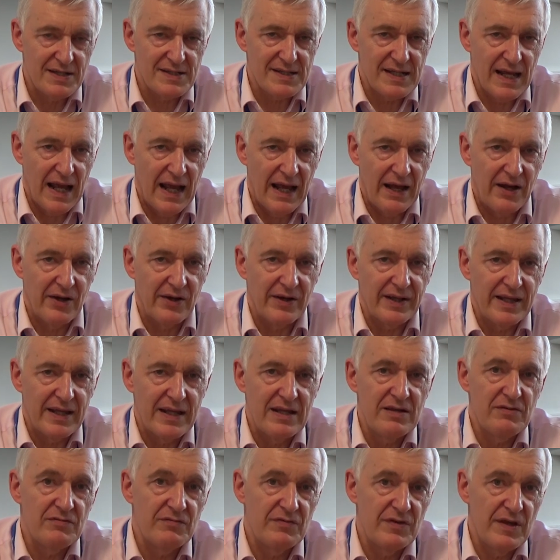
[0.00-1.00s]
as our
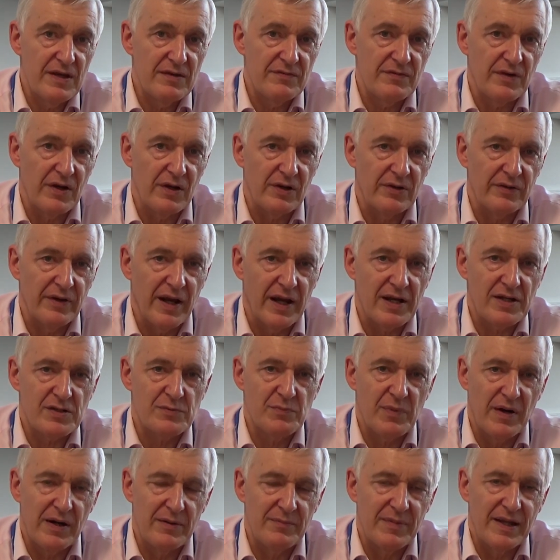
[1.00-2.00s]
in vivo
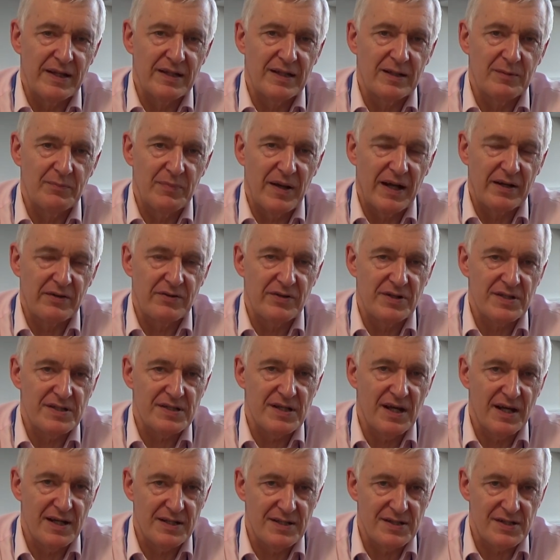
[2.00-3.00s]
experimental
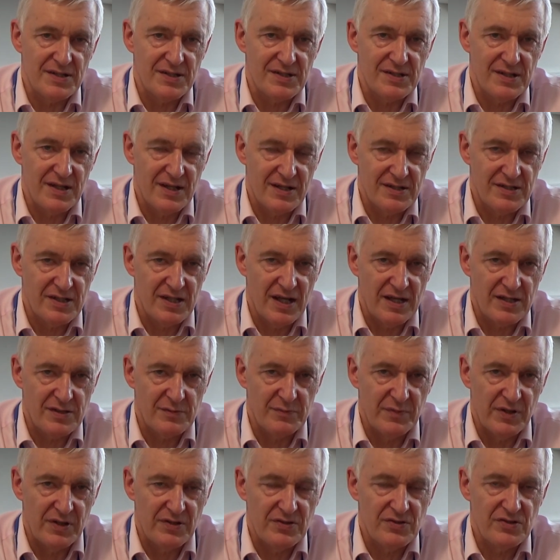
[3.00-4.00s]
pancreatitis
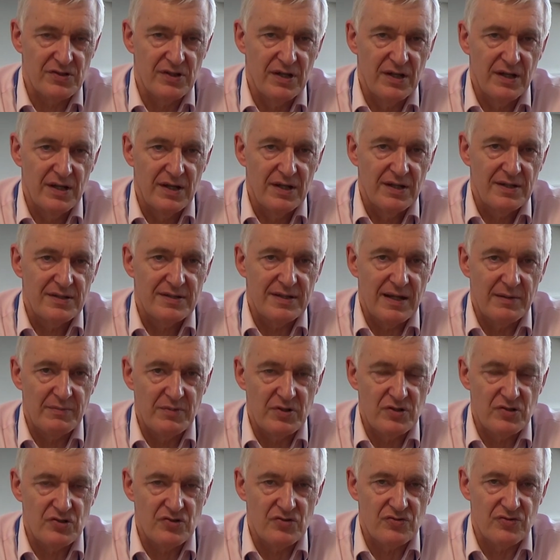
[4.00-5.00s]
assessments,
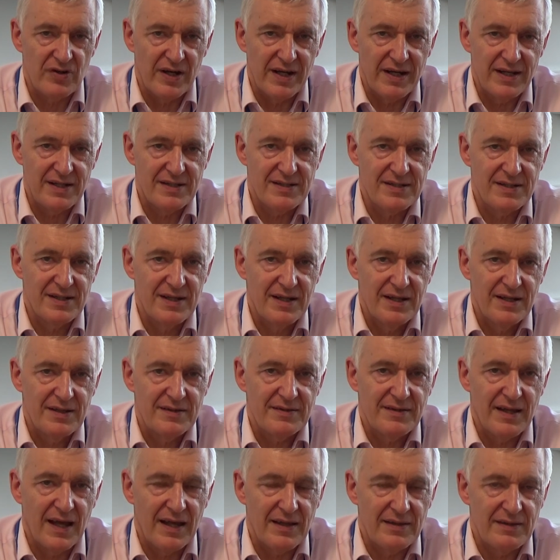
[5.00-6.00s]
demonstrate
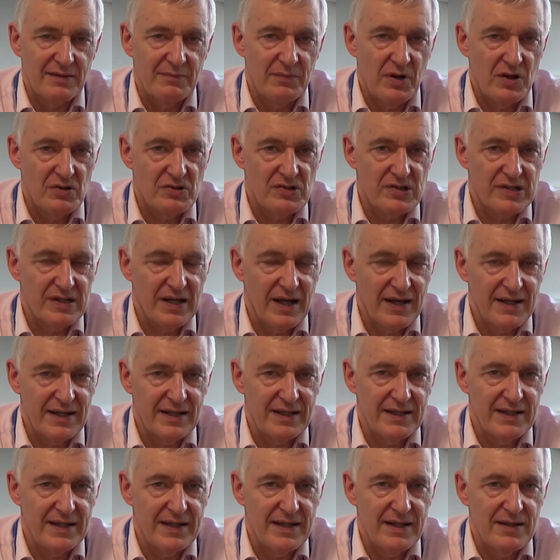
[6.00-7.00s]
that the most
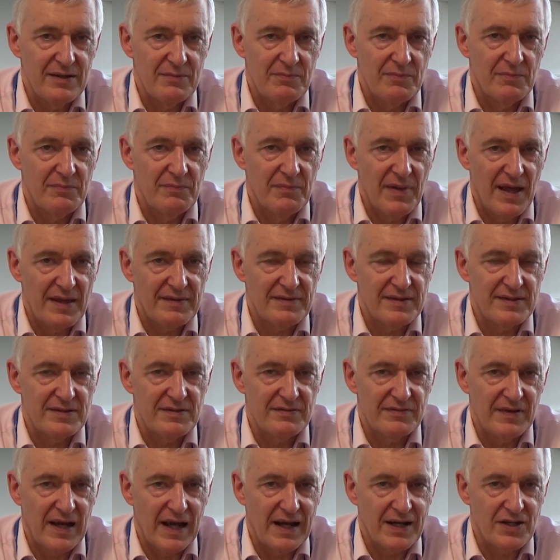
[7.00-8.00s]
likely method
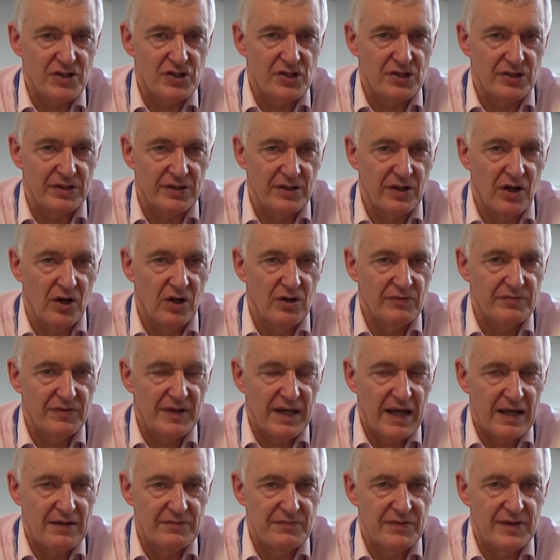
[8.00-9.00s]
of action of
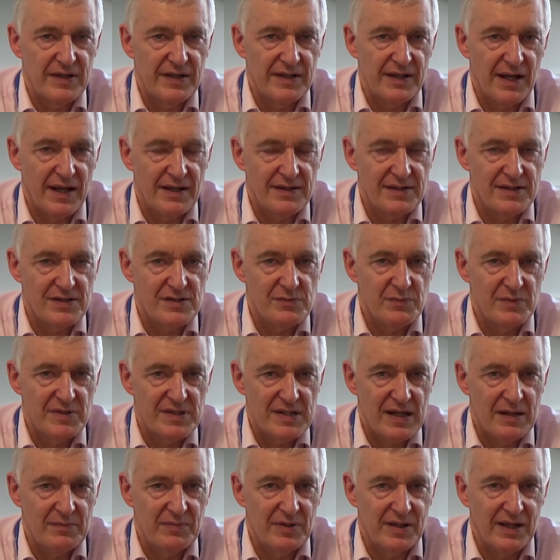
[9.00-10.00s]
caffeine and its
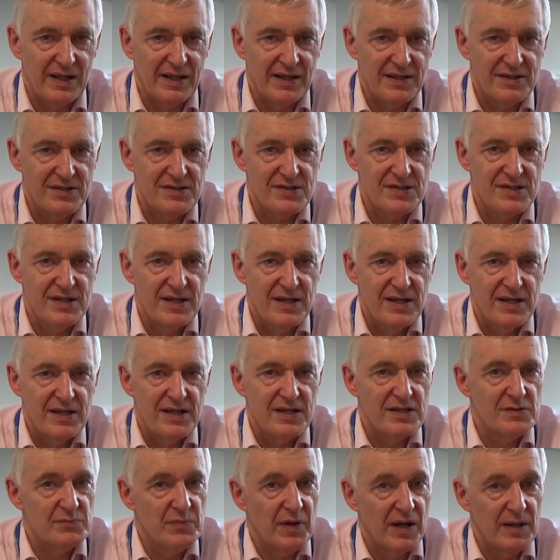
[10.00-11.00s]
metabolites
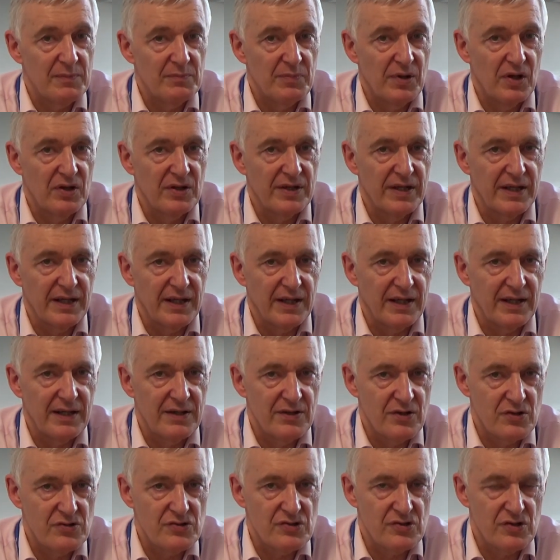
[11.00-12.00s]
is by blocking
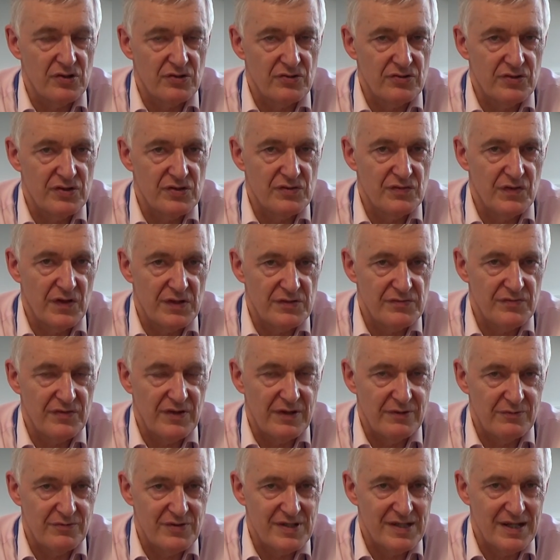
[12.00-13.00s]
inositol
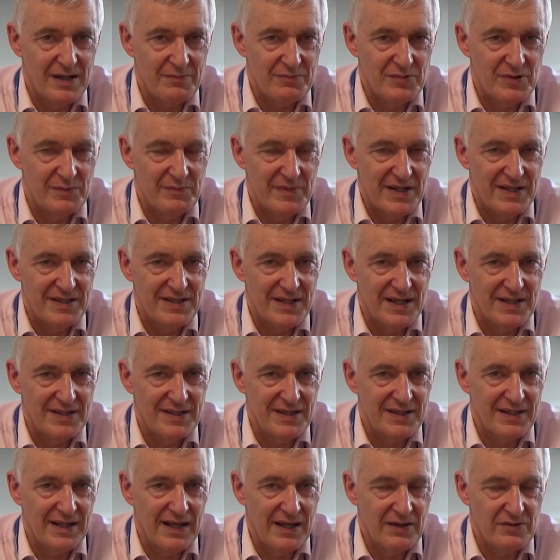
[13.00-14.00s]
triphosphate receptor
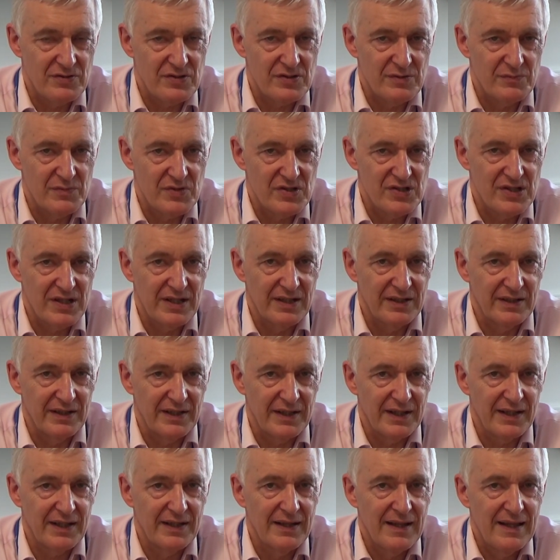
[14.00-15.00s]
mediated calcium
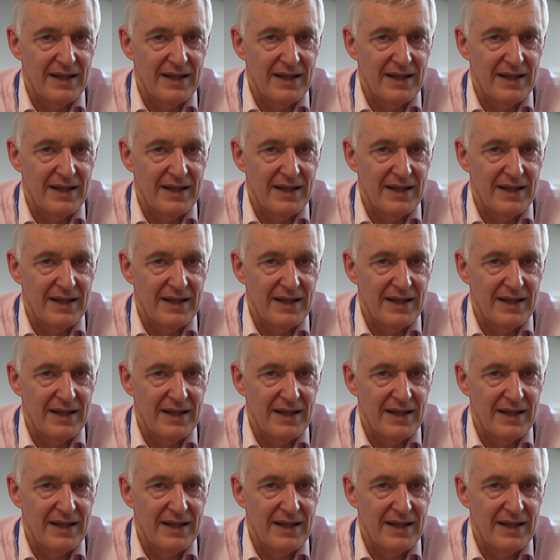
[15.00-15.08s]
signaling,